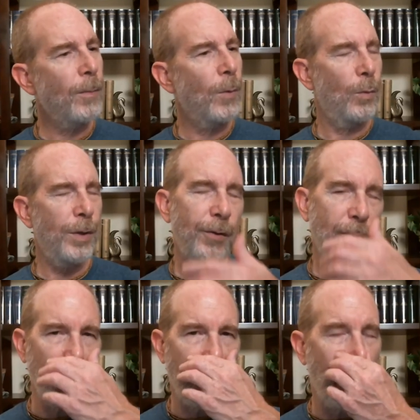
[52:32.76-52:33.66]
This
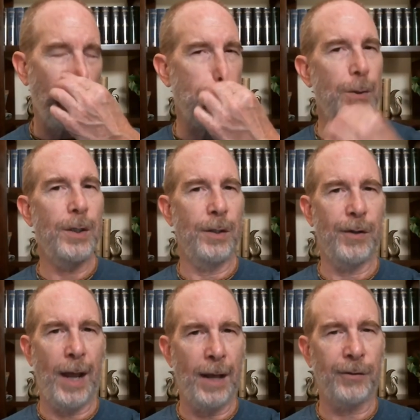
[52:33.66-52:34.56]
is what Arjuna is
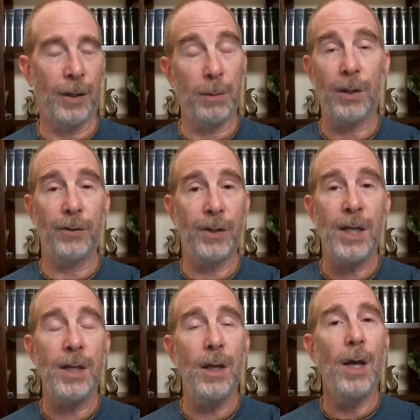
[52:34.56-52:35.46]
asking, because
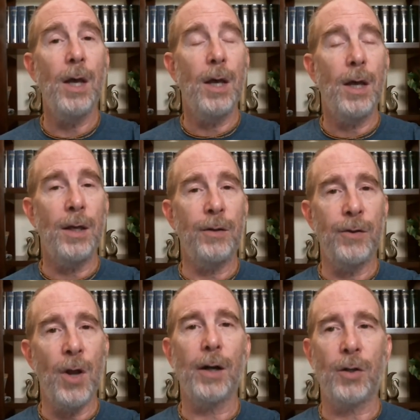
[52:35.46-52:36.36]
he is
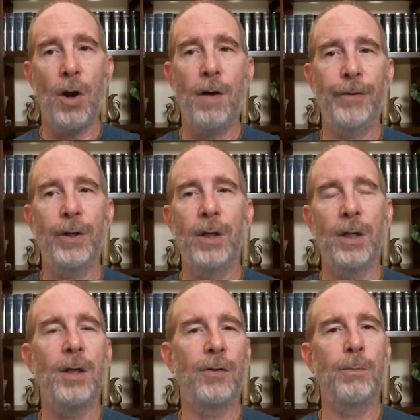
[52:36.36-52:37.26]
not confident in
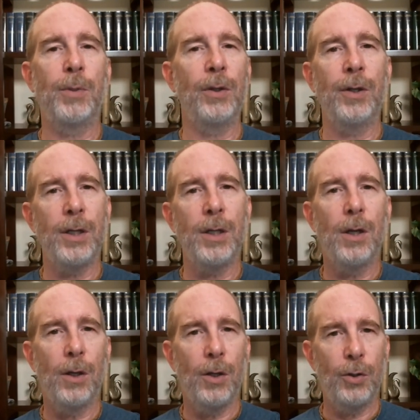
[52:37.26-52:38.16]
his ability
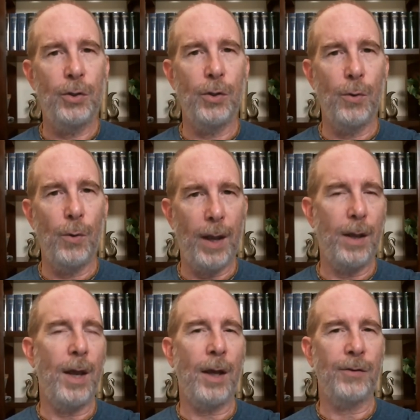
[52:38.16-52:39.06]
to
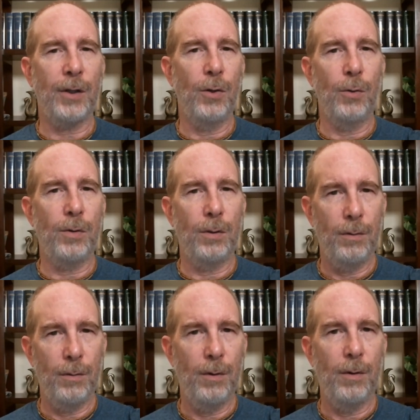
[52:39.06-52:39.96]
execute
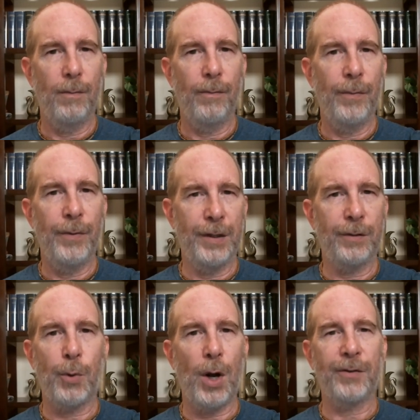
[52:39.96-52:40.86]
this
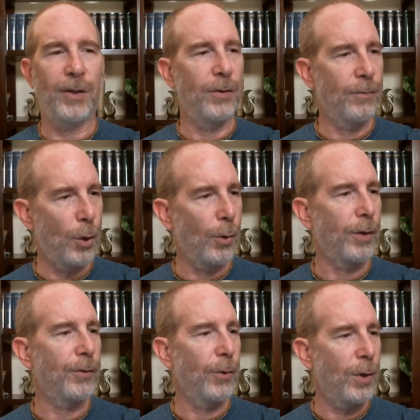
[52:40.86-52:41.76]
process of yoga.
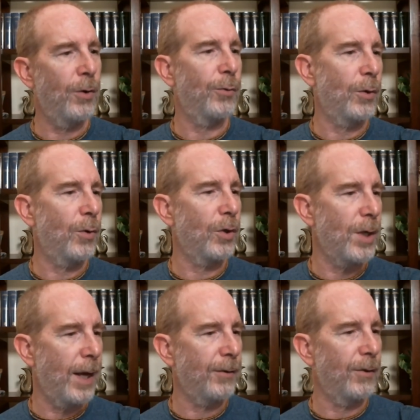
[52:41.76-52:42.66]
So here's what Krishna
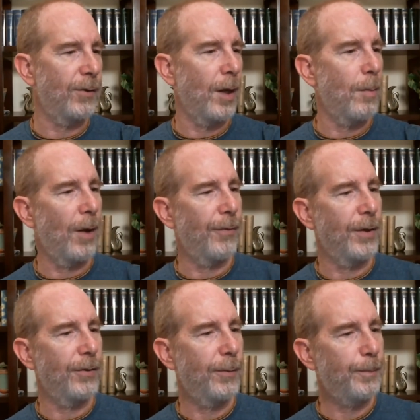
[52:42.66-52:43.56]
has to say about
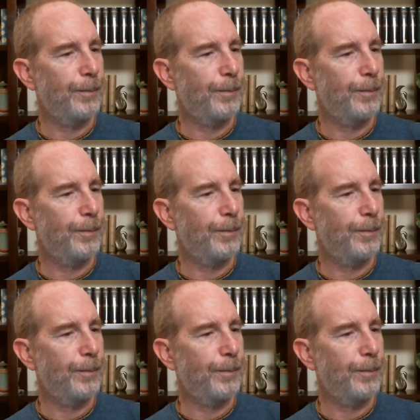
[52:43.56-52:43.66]
this.